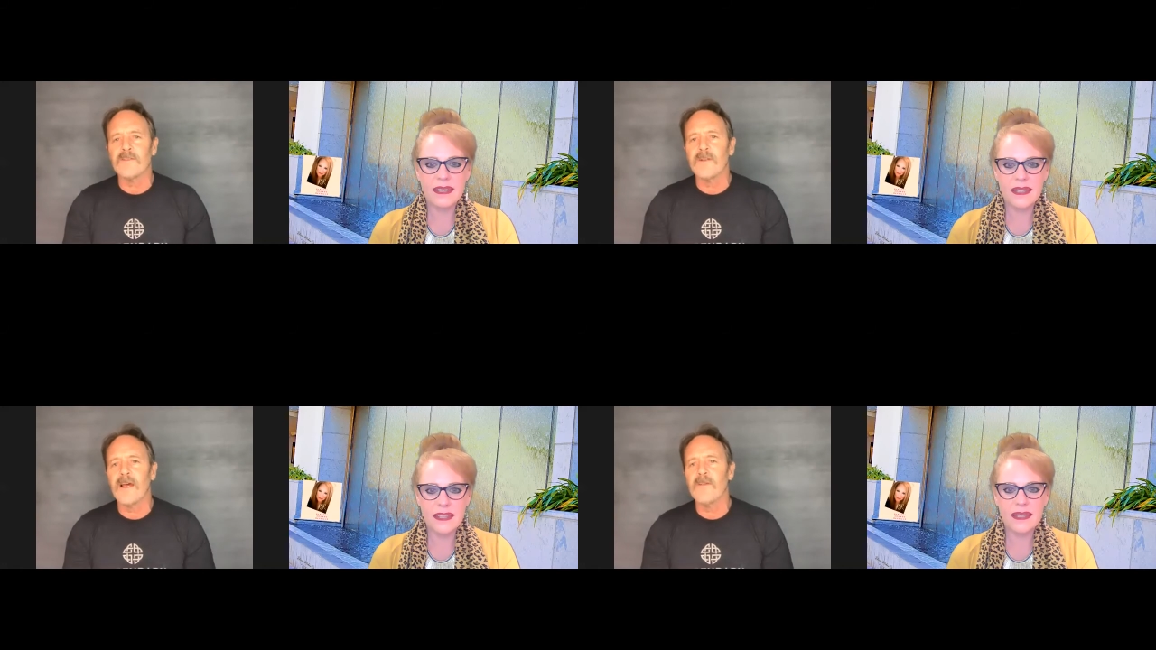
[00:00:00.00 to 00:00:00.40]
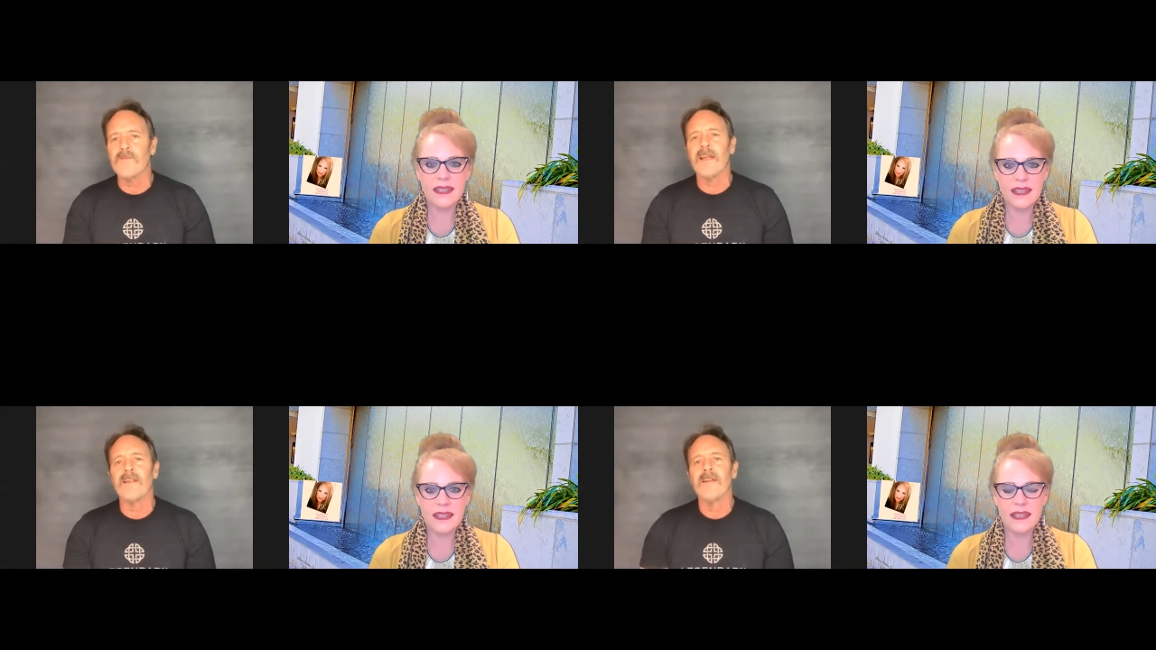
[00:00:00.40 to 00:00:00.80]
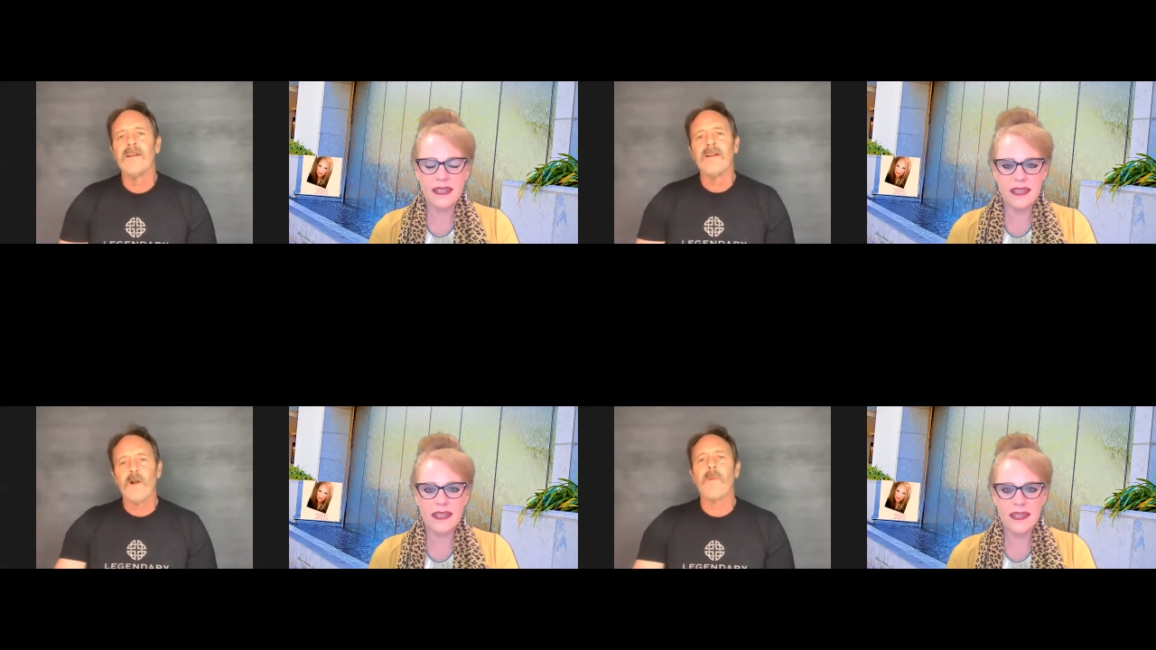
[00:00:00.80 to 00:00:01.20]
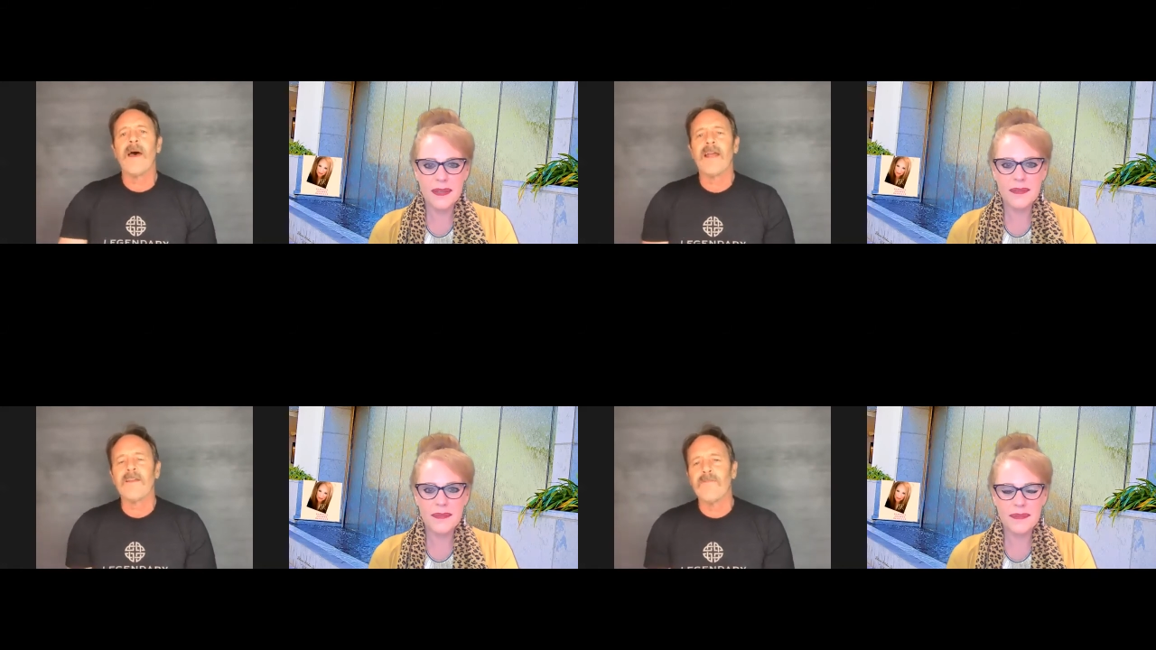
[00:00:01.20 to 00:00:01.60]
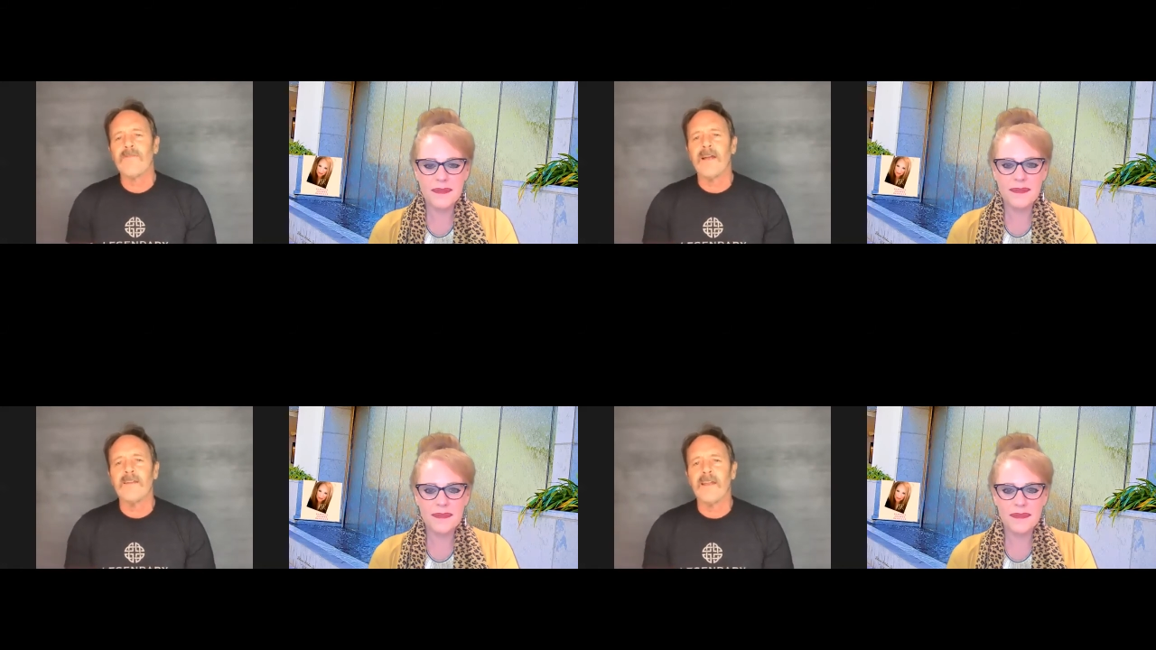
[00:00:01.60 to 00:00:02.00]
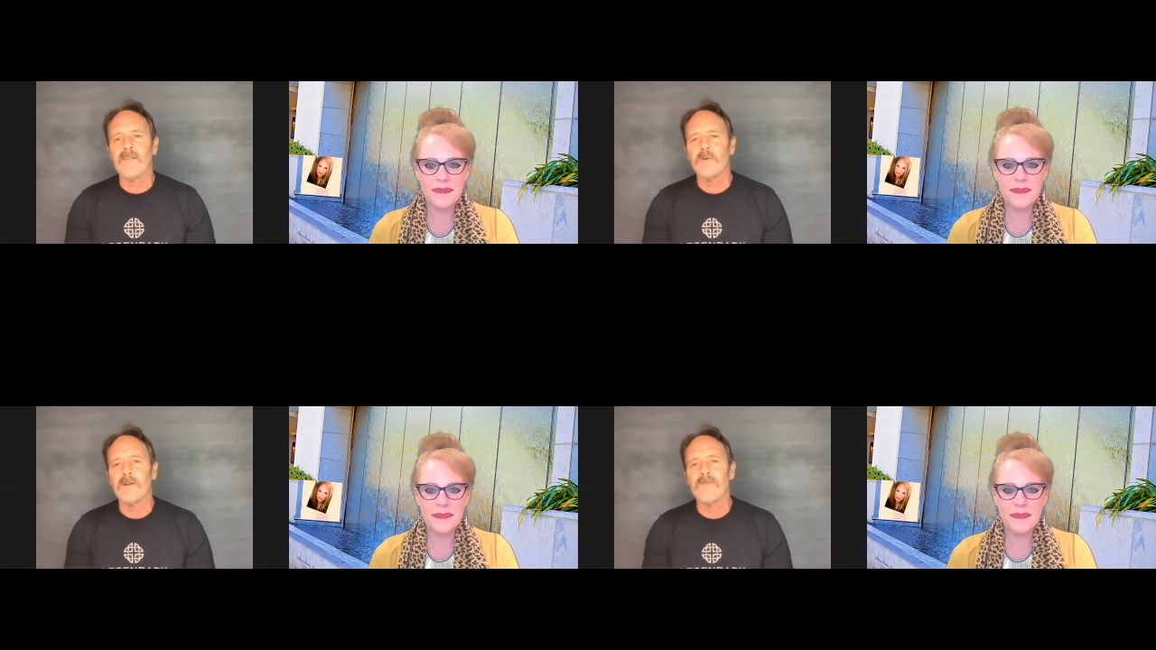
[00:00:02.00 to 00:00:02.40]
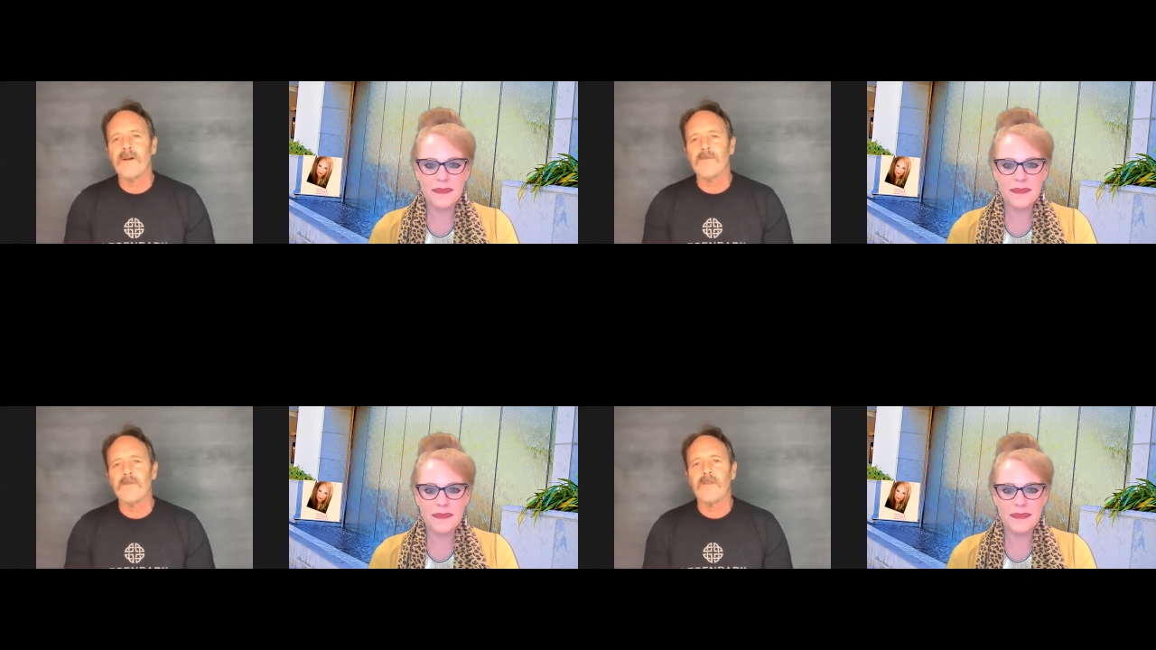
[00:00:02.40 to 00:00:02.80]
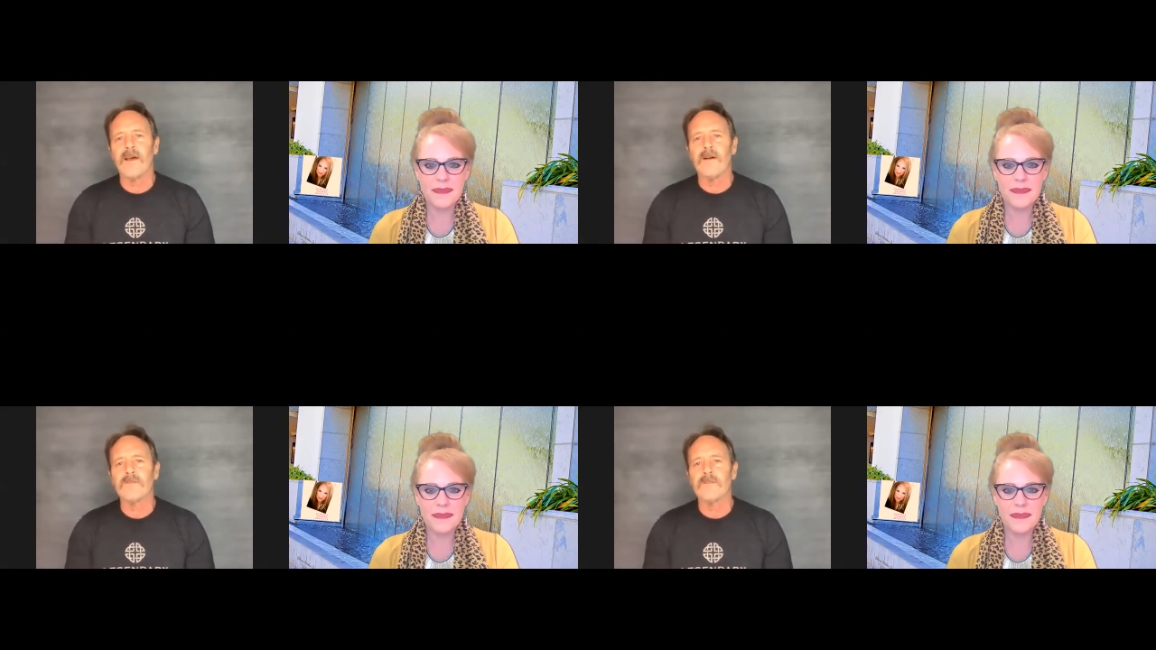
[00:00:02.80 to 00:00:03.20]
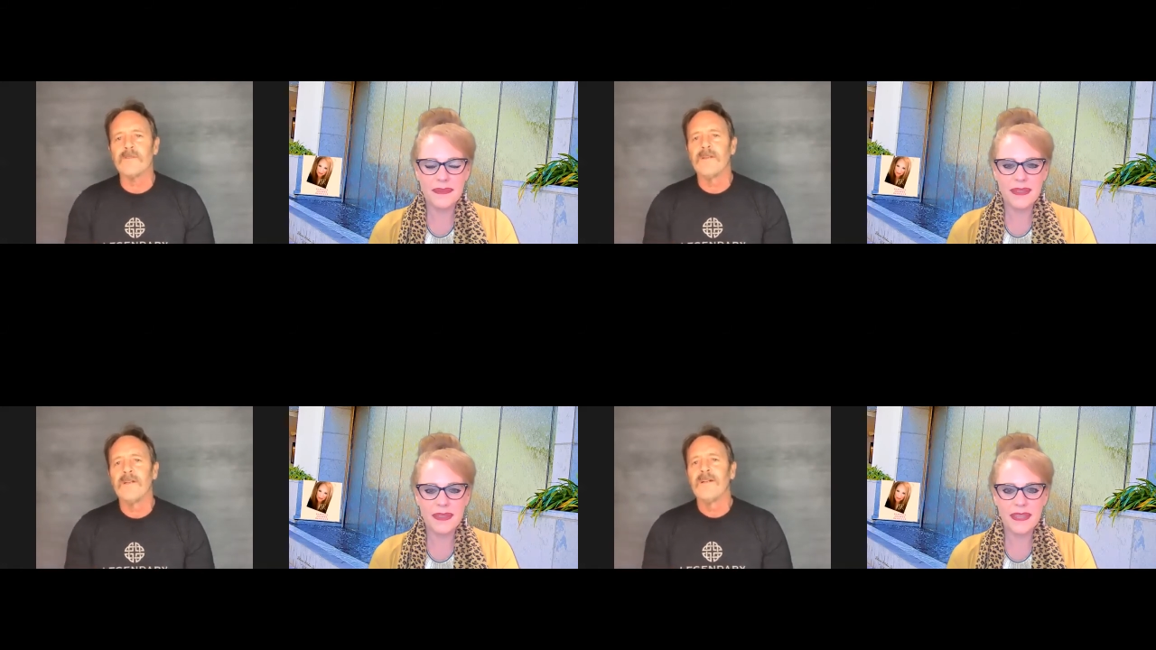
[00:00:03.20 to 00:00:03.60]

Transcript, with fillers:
Speaker 1: So now you've got to go back and find another 25, 30,000